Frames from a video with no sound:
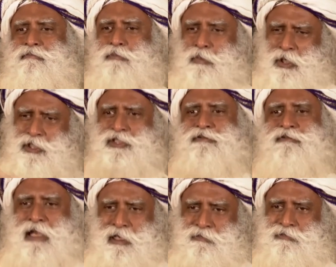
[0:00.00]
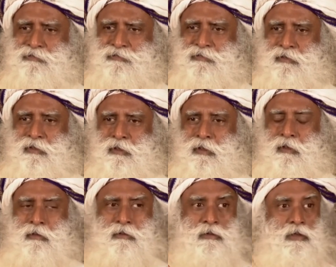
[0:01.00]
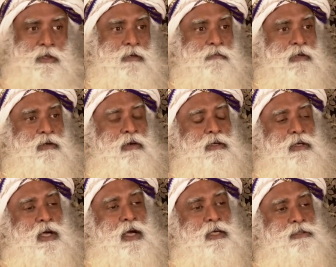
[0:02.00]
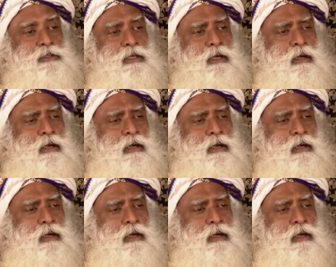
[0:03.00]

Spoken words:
burst of life. Then he will not ask,